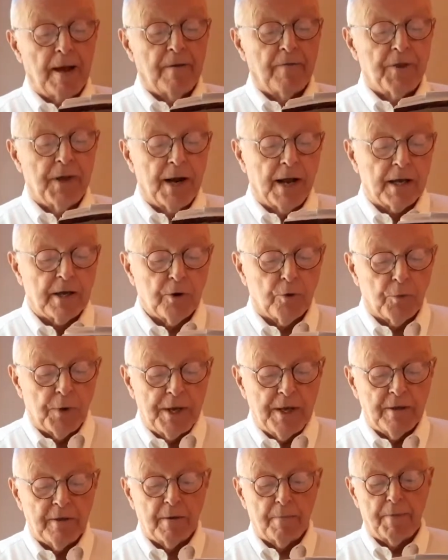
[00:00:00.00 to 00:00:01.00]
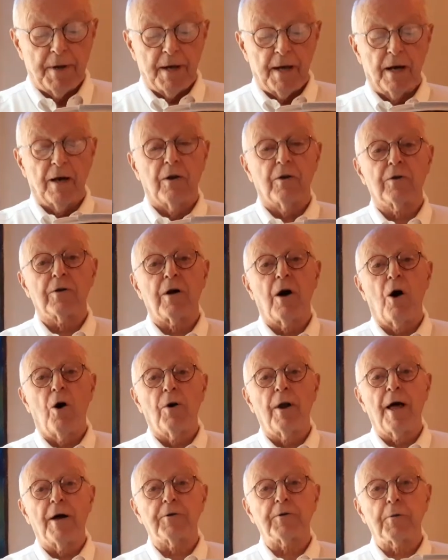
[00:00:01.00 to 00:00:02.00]
Then I could ring the bell,
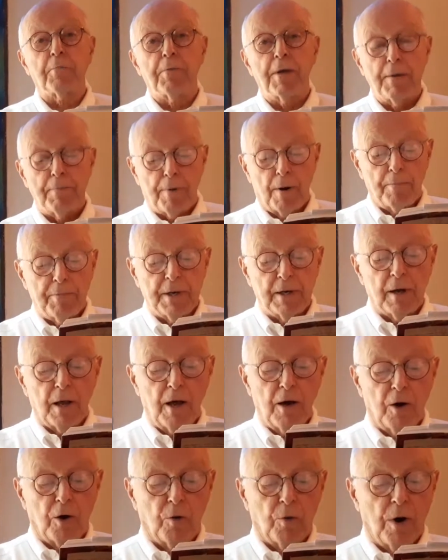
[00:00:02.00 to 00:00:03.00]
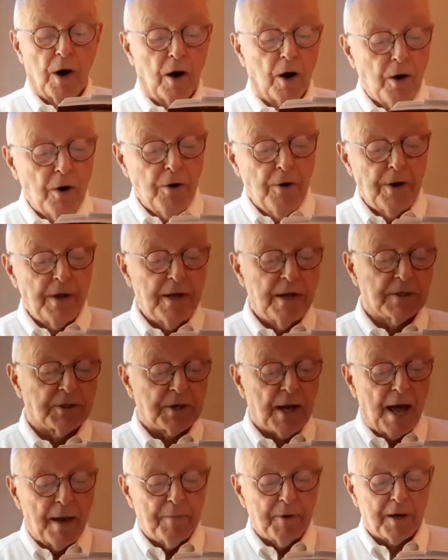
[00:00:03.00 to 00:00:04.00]
call out to people below, "Hurry, it's
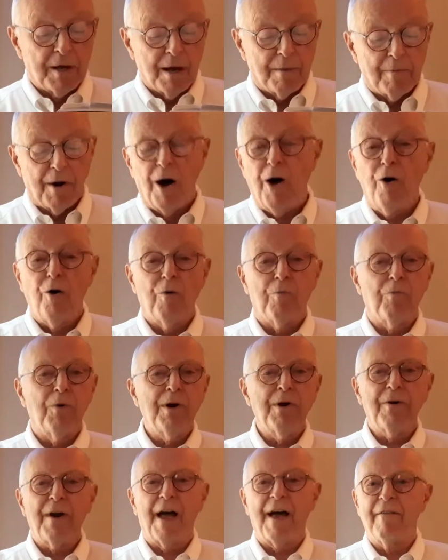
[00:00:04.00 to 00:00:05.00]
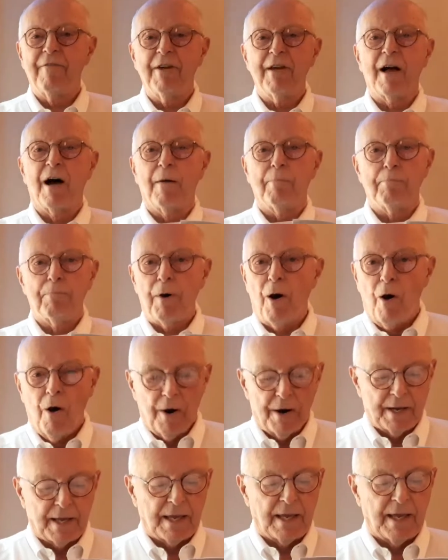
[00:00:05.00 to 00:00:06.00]
time to come home. We're having a
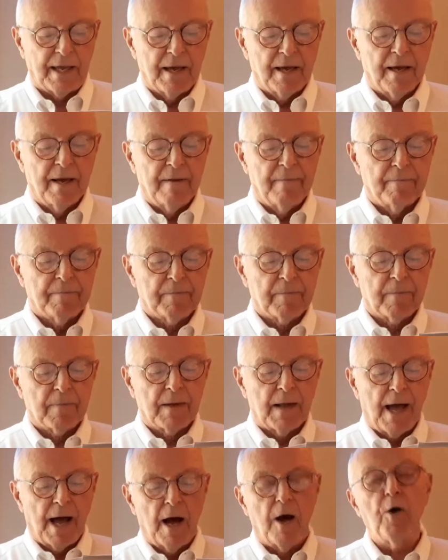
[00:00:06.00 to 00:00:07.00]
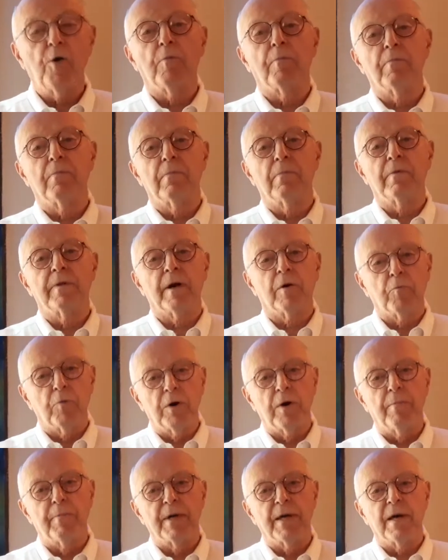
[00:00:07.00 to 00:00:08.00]
party." I hope there
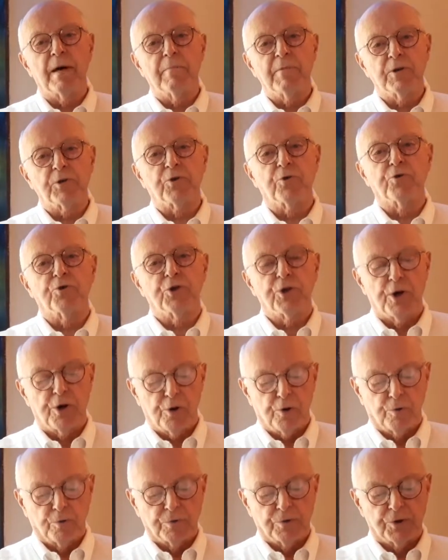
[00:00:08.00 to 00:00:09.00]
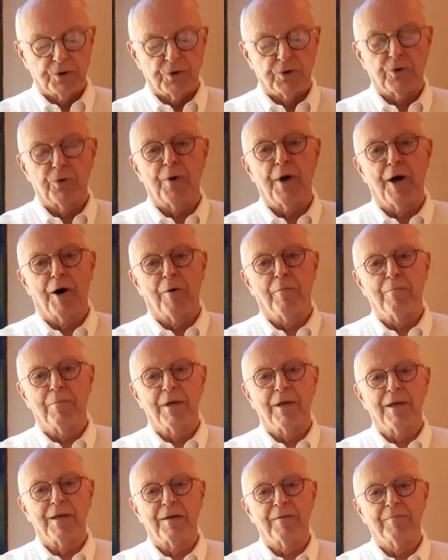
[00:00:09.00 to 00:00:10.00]
will be a Mr. Jones to help
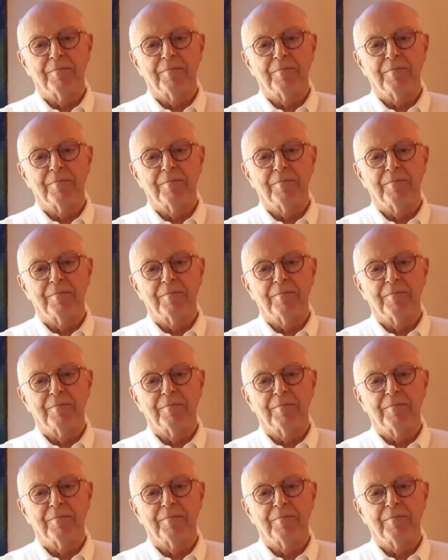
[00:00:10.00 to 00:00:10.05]
me.